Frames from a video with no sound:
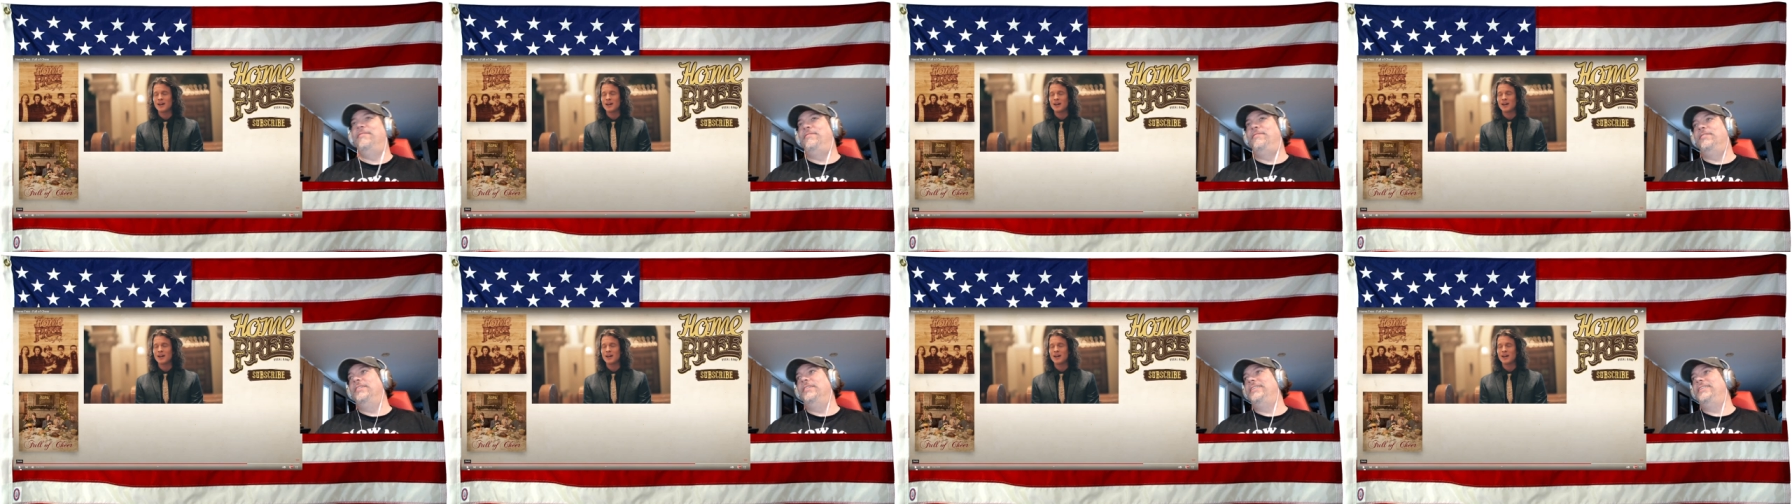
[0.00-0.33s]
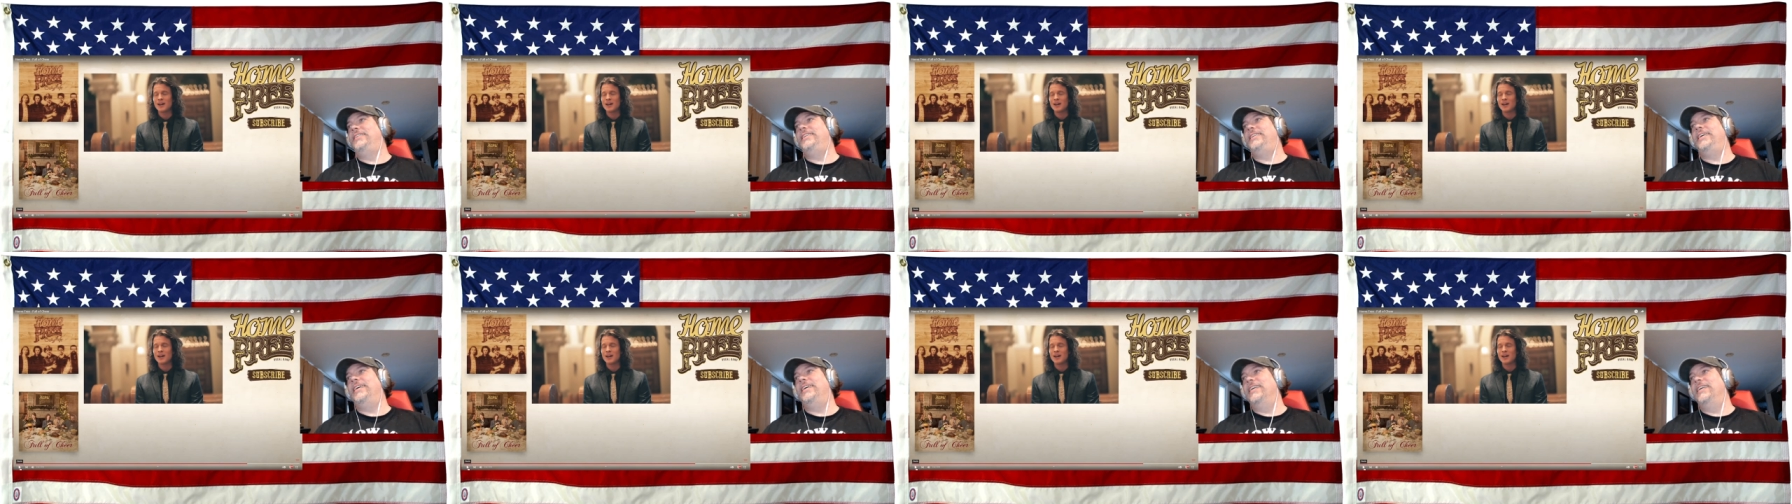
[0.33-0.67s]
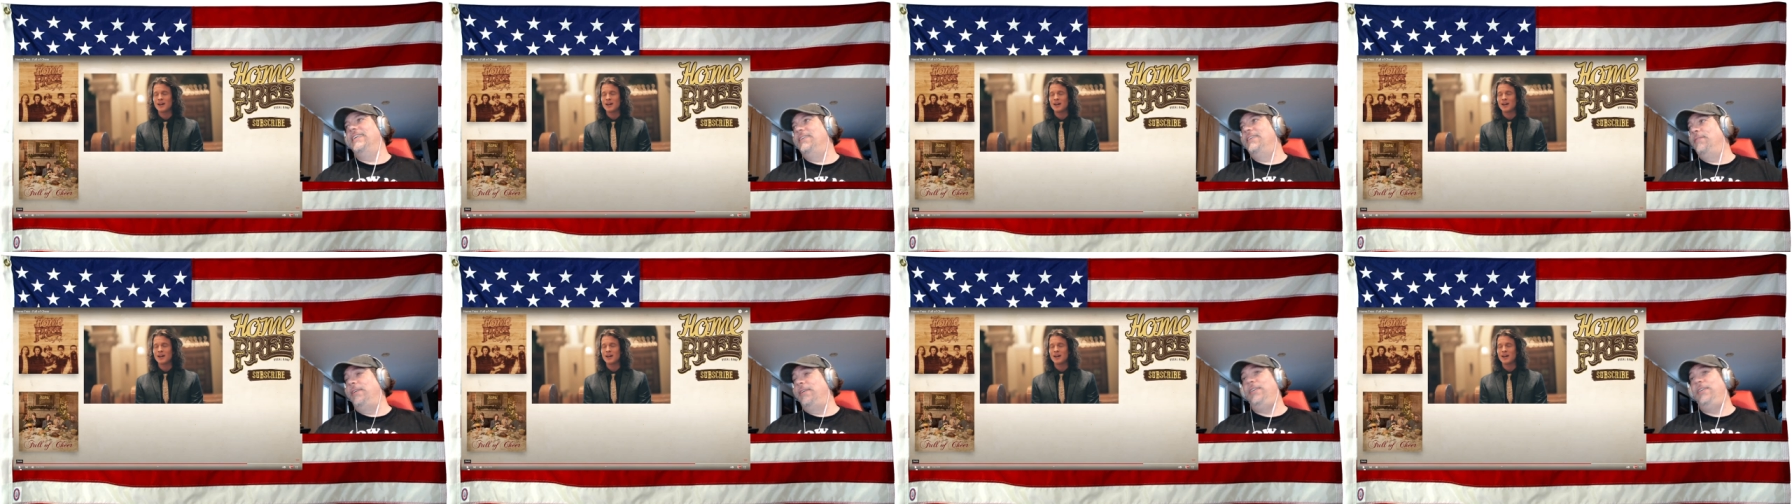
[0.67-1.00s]
full of cheer.
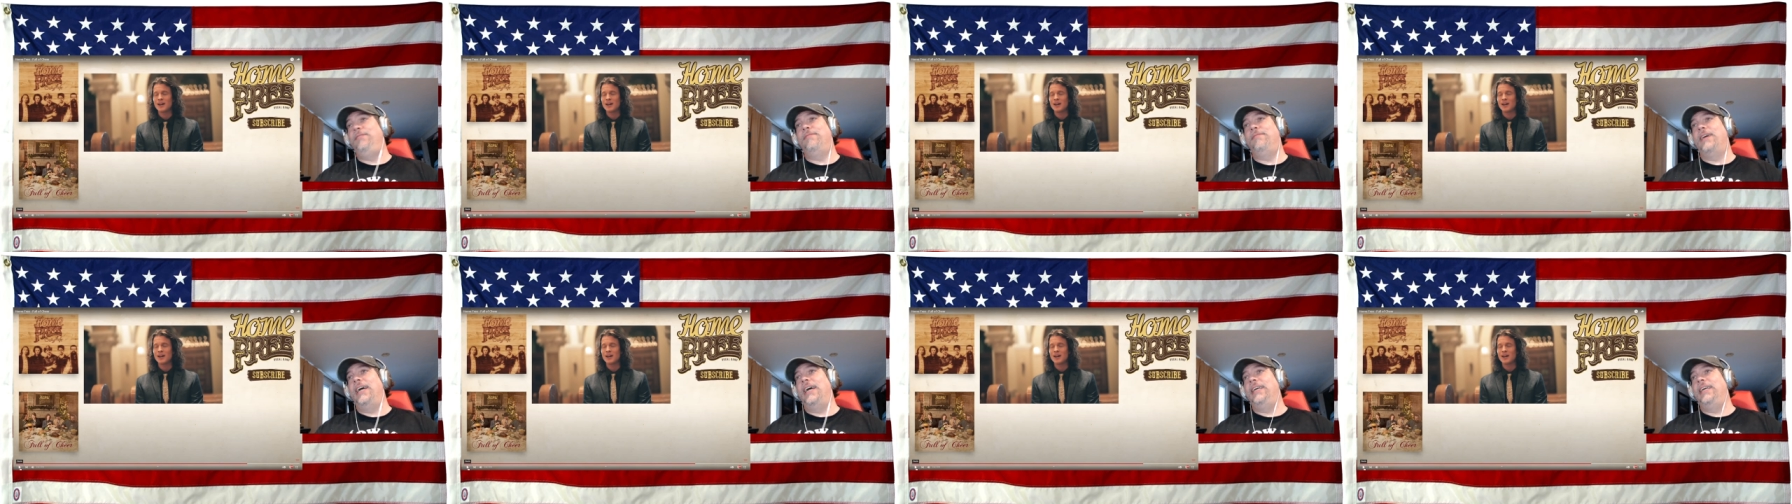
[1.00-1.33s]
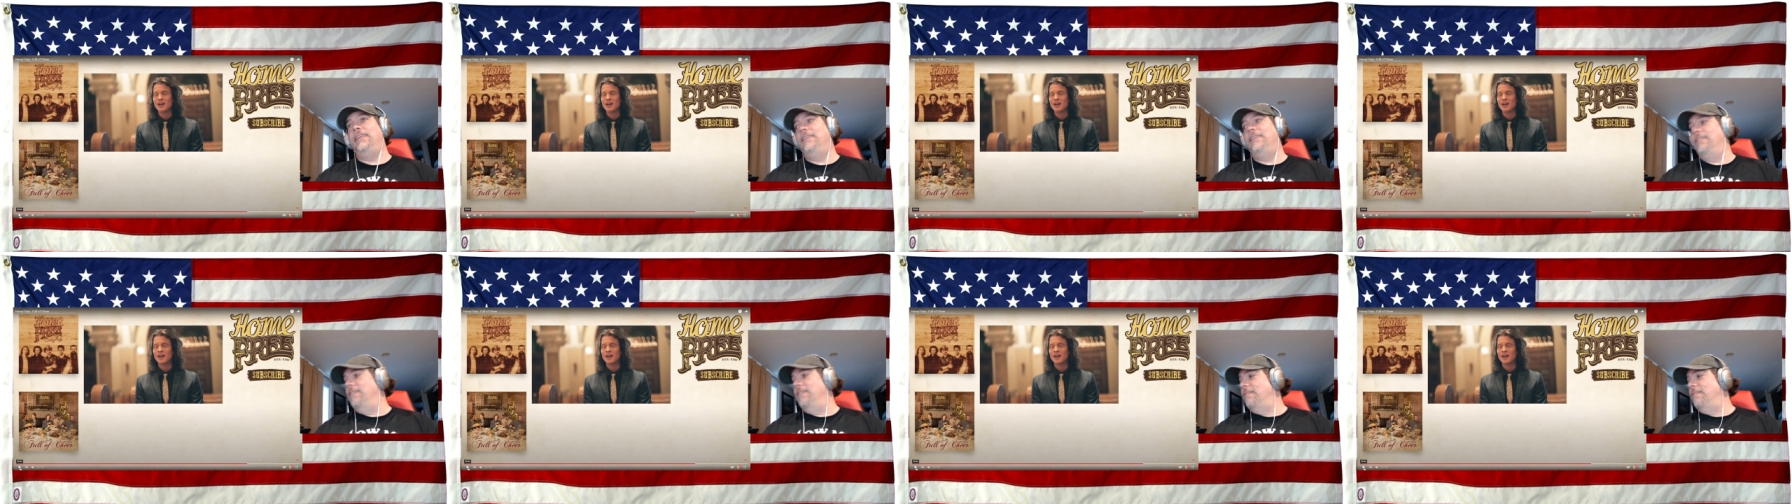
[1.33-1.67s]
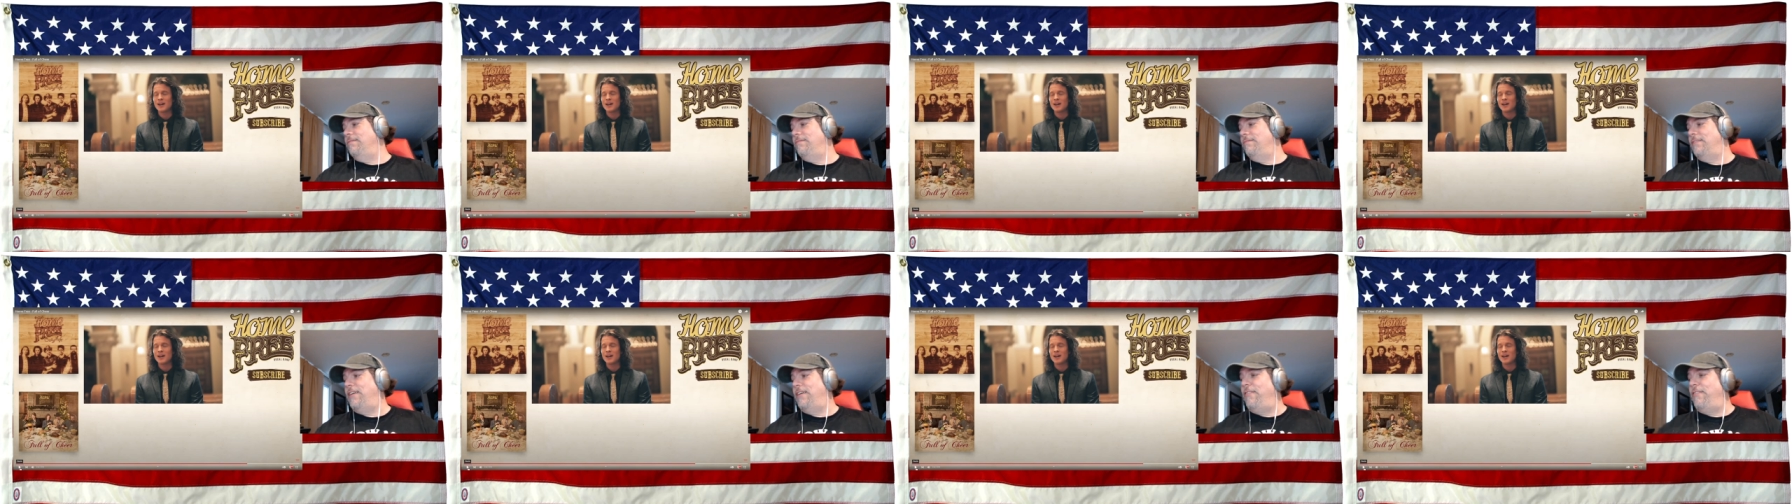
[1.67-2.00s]
Well, you're right, you
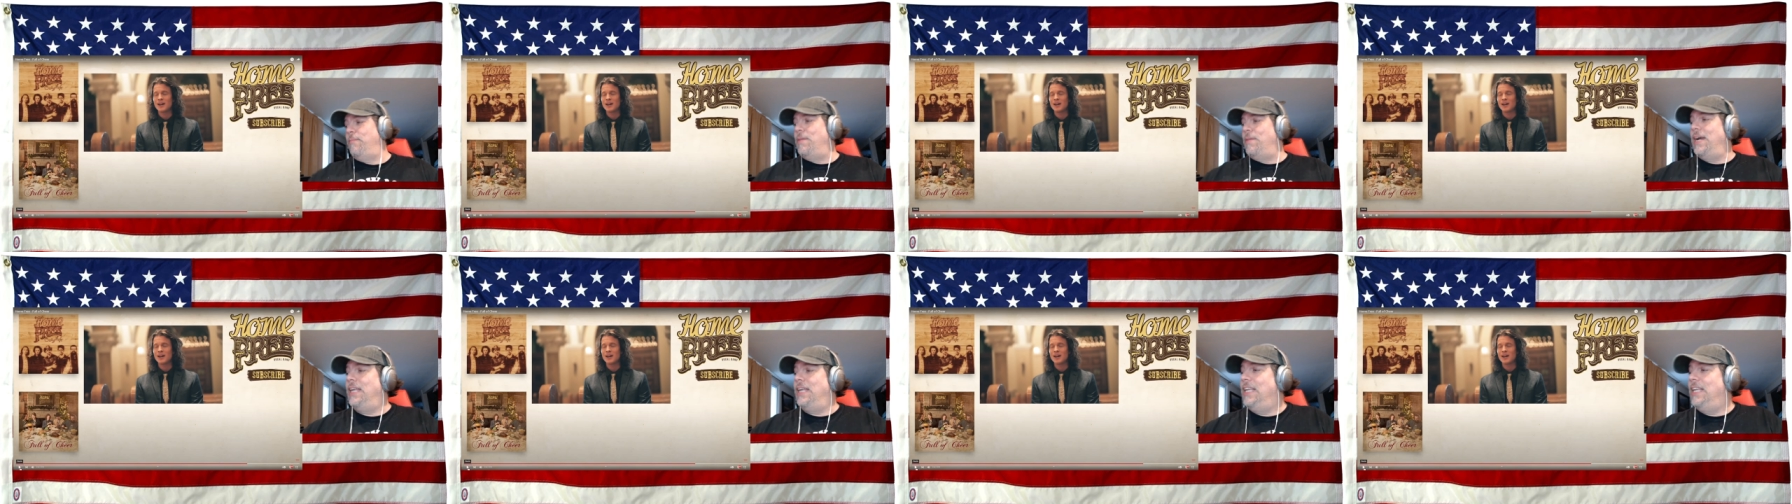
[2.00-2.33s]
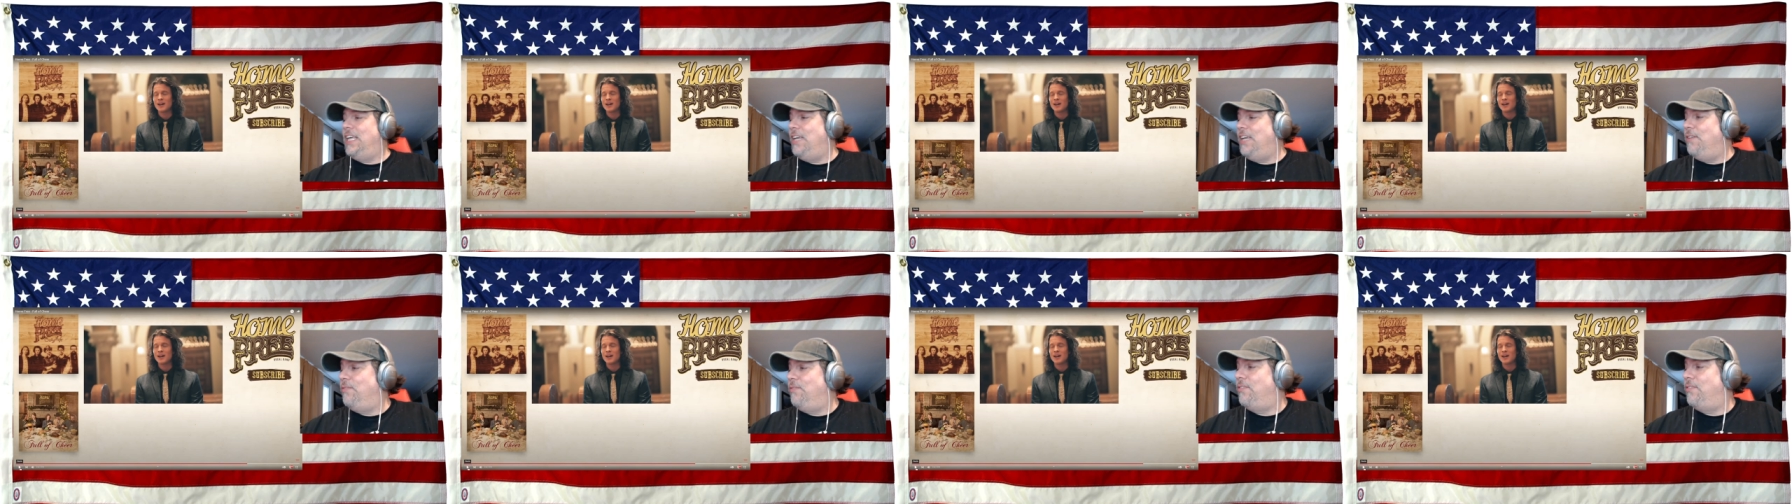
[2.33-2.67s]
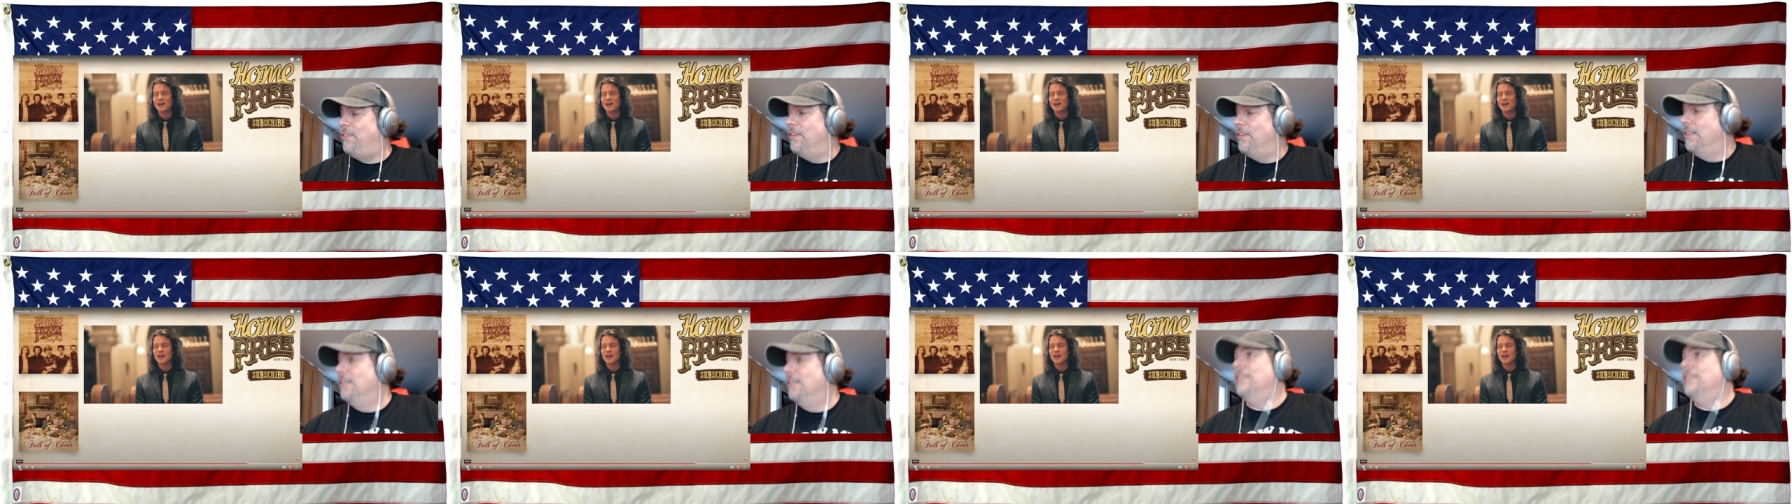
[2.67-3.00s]
know. Everybody leaves.